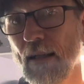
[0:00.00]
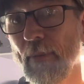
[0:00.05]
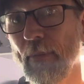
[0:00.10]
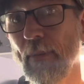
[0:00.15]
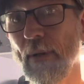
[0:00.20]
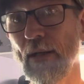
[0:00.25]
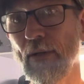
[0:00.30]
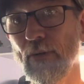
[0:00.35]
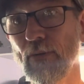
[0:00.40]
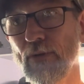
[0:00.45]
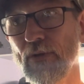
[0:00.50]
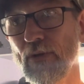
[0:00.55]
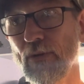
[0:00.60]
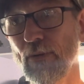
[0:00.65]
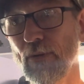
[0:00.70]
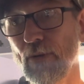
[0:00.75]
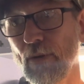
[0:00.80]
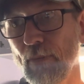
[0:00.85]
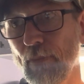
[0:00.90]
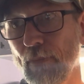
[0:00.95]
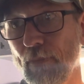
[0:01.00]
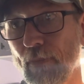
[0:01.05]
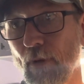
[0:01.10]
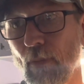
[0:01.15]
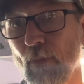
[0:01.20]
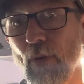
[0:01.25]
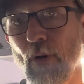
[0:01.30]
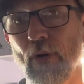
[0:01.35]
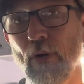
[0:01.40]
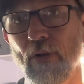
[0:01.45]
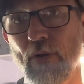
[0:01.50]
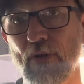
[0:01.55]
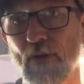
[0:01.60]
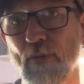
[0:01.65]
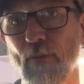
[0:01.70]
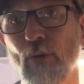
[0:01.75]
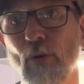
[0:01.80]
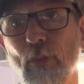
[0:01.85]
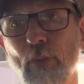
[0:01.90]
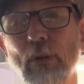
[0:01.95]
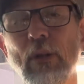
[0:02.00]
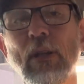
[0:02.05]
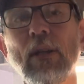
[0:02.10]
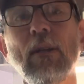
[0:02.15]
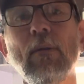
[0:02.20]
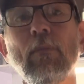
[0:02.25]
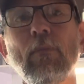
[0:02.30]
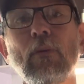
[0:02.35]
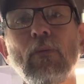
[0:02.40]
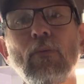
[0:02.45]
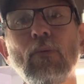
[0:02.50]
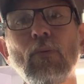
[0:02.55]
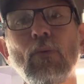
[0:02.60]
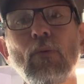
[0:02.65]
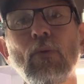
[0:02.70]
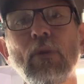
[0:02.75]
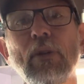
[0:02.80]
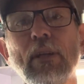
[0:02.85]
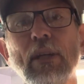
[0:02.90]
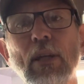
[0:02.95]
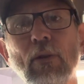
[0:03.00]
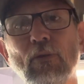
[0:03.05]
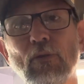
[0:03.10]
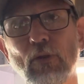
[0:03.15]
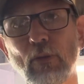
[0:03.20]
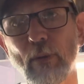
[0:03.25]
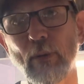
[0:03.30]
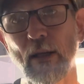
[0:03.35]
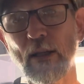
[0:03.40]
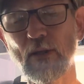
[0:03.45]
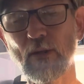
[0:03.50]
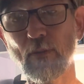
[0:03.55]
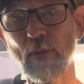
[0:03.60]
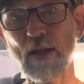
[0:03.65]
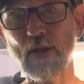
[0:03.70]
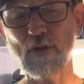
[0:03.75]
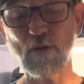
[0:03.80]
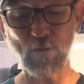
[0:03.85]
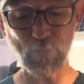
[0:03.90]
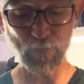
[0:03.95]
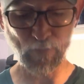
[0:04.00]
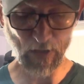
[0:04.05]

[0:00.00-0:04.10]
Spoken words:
panels, and all the components properly before they go into the paint shop.